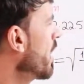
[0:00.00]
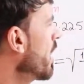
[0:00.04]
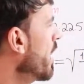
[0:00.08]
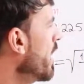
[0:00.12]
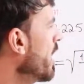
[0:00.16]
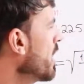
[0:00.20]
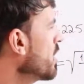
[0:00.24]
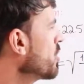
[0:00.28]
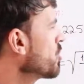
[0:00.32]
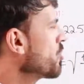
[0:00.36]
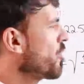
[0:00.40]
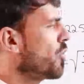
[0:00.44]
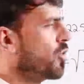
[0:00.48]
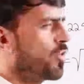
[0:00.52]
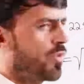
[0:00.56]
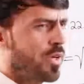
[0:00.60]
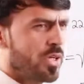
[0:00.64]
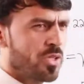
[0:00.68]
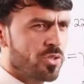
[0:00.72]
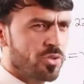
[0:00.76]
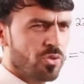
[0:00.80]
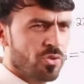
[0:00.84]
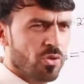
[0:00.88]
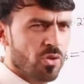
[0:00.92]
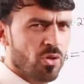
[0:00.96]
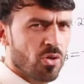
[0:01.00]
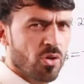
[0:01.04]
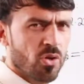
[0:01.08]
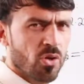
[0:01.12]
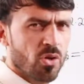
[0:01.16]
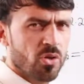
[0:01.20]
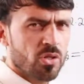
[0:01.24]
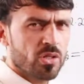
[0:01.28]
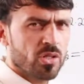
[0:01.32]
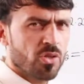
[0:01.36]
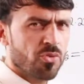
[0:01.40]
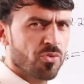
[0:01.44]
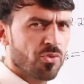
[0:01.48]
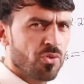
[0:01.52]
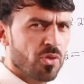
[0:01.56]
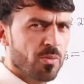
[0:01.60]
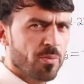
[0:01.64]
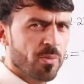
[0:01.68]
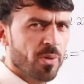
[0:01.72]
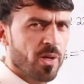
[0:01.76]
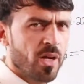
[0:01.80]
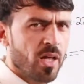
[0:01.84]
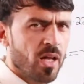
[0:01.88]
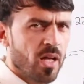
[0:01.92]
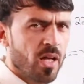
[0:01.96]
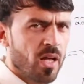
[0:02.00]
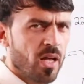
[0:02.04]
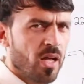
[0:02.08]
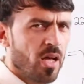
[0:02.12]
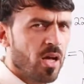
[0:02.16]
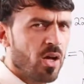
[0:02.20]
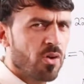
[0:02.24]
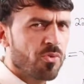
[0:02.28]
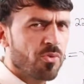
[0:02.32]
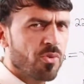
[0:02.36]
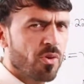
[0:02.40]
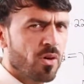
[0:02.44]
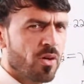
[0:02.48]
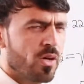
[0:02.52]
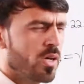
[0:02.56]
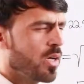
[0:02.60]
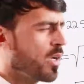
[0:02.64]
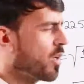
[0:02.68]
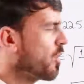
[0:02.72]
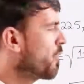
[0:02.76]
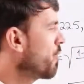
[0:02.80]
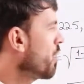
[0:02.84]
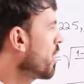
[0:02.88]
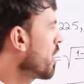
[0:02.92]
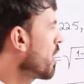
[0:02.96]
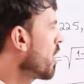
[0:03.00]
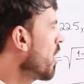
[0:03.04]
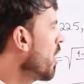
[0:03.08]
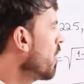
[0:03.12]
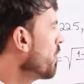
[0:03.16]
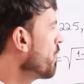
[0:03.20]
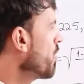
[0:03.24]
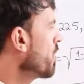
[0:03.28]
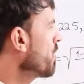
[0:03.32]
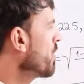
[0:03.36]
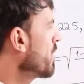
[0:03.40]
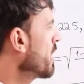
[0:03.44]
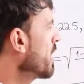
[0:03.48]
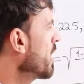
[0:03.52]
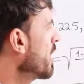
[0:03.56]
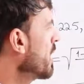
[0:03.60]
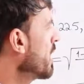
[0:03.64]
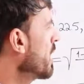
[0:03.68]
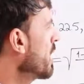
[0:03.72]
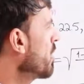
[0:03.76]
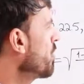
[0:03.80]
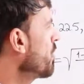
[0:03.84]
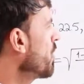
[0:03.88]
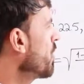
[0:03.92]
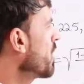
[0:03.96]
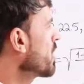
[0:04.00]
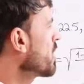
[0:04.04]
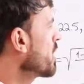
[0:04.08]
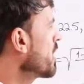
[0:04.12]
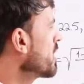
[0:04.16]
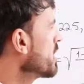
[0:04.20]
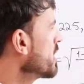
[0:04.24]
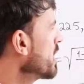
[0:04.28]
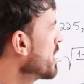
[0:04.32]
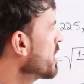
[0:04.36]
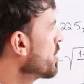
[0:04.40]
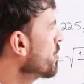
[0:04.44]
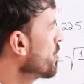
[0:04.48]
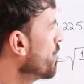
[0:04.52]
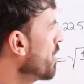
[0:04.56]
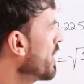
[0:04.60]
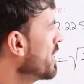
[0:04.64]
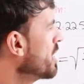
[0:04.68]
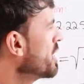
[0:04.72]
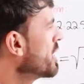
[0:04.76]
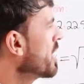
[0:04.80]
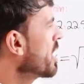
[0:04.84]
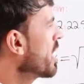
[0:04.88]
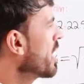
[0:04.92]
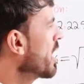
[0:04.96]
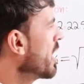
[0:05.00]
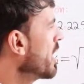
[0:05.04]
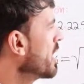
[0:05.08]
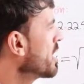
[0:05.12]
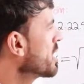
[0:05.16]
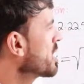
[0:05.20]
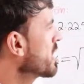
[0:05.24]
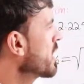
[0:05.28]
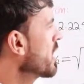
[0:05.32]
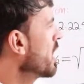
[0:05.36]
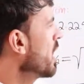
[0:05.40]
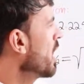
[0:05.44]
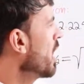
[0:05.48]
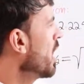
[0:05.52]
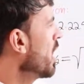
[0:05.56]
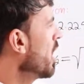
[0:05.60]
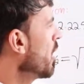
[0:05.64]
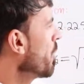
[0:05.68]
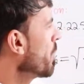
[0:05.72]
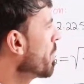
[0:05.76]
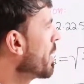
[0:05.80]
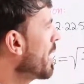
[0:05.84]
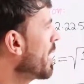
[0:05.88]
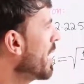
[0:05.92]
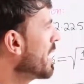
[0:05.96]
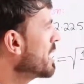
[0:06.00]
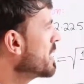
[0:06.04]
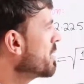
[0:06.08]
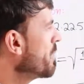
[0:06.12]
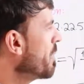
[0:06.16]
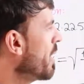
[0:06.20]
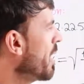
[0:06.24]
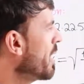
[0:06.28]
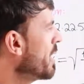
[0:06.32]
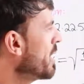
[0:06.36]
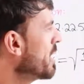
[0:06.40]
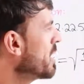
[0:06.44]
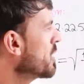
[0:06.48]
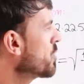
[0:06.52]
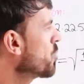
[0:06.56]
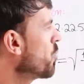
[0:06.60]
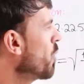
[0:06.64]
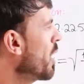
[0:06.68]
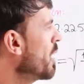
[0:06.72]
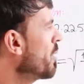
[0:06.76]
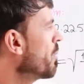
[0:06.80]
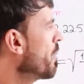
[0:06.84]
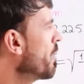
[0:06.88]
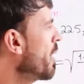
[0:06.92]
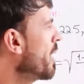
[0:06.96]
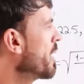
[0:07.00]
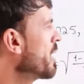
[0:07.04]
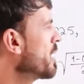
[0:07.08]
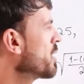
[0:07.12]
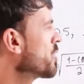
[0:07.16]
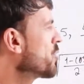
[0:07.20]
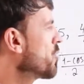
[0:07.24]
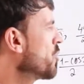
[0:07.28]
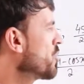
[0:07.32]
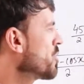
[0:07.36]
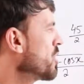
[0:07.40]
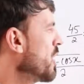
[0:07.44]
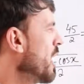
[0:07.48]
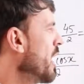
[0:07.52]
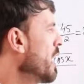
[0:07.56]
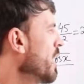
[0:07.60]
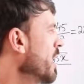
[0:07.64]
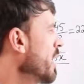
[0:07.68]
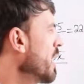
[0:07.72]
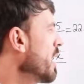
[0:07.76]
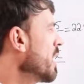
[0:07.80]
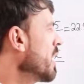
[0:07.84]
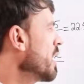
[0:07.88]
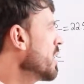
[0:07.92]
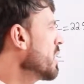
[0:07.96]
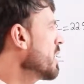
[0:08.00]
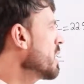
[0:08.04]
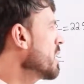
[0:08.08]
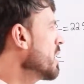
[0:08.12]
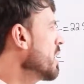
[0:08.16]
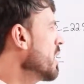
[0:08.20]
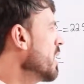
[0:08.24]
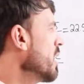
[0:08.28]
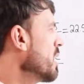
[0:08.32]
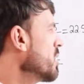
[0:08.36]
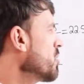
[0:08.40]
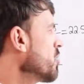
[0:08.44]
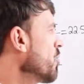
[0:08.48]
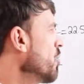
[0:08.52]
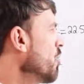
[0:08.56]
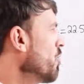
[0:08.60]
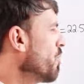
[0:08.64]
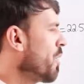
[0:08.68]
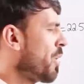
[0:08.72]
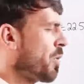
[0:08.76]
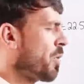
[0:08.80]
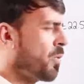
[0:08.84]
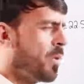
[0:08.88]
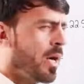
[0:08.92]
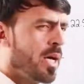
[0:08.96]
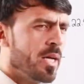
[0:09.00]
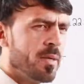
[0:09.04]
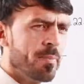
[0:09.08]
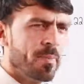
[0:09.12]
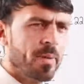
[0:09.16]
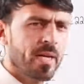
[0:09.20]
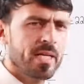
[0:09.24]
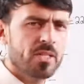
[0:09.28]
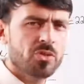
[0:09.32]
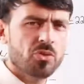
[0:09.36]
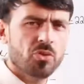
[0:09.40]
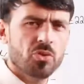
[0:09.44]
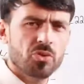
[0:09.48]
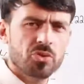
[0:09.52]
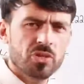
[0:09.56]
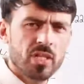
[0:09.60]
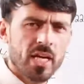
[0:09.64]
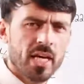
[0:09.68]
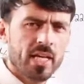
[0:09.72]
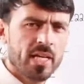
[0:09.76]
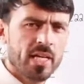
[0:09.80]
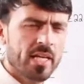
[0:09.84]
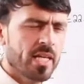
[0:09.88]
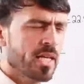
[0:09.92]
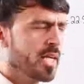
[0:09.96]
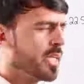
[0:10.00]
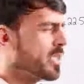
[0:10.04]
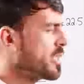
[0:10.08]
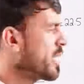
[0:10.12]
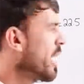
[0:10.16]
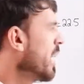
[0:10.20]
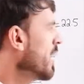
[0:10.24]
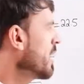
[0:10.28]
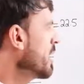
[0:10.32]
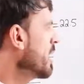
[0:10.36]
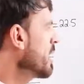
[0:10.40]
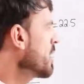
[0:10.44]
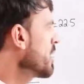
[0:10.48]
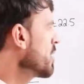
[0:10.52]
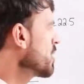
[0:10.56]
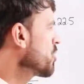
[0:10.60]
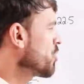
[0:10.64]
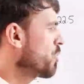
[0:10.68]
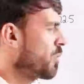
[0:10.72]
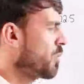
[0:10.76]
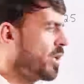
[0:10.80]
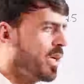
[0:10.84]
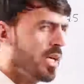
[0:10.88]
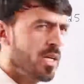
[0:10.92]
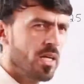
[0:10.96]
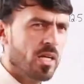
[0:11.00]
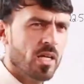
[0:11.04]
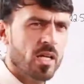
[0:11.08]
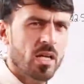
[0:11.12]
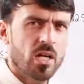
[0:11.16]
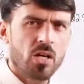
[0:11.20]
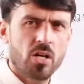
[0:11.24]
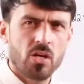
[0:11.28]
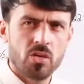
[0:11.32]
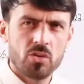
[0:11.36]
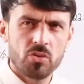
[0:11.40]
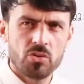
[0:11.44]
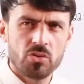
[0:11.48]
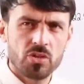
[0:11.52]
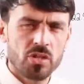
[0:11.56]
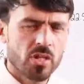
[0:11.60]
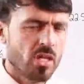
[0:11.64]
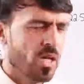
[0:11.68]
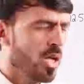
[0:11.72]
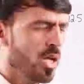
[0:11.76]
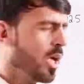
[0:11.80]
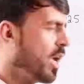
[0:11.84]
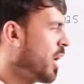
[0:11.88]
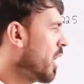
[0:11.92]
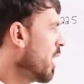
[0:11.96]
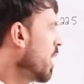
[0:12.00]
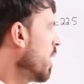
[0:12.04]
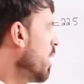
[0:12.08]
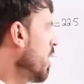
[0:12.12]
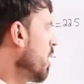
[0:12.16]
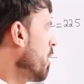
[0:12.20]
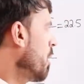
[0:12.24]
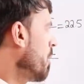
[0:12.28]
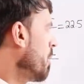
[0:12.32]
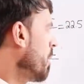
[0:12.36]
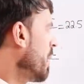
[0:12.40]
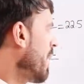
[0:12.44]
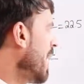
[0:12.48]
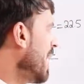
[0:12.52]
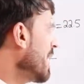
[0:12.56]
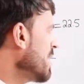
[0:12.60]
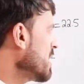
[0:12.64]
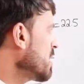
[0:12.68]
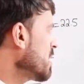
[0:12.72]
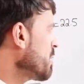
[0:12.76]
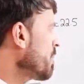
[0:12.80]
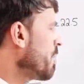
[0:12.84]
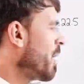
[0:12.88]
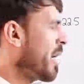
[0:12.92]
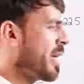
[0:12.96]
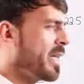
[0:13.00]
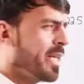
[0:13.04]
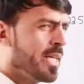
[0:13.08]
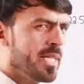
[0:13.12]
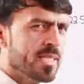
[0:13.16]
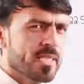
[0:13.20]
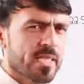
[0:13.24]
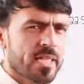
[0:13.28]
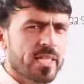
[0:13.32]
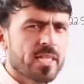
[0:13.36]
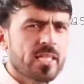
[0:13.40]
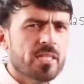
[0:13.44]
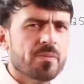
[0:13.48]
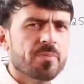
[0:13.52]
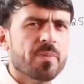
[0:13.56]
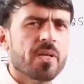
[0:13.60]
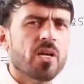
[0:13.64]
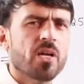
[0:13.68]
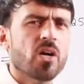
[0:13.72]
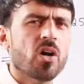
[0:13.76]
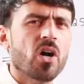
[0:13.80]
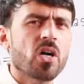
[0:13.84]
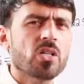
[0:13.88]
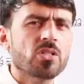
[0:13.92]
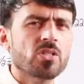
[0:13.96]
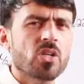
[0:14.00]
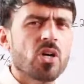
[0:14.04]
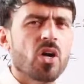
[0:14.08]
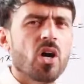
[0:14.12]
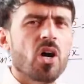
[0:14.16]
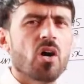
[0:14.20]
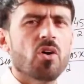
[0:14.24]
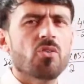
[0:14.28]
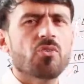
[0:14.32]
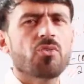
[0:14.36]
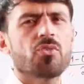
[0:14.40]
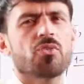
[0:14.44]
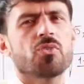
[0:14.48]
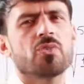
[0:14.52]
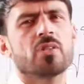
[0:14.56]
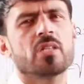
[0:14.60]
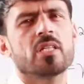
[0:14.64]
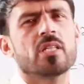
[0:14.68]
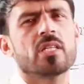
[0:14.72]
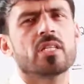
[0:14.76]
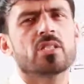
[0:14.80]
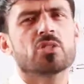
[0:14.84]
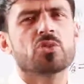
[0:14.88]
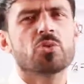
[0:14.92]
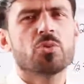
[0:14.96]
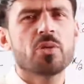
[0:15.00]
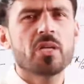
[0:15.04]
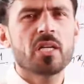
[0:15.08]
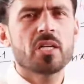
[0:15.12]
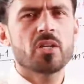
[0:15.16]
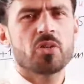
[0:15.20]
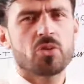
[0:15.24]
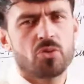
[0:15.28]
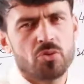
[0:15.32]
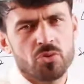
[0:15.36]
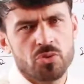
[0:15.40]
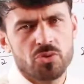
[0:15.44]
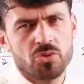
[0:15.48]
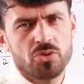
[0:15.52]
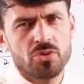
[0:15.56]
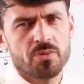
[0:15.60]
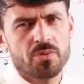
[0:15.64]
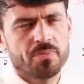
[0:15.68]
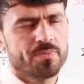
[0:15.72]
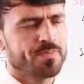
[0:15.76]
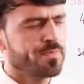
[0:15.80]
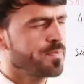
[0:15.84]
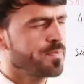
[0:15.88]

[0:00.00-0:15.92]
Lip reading: x over 2, or the formula of for half of an angle for tangent function is plus minus 1 minus cosine x over 1 plus cosine x under the square root. Plus minus is because of the square root.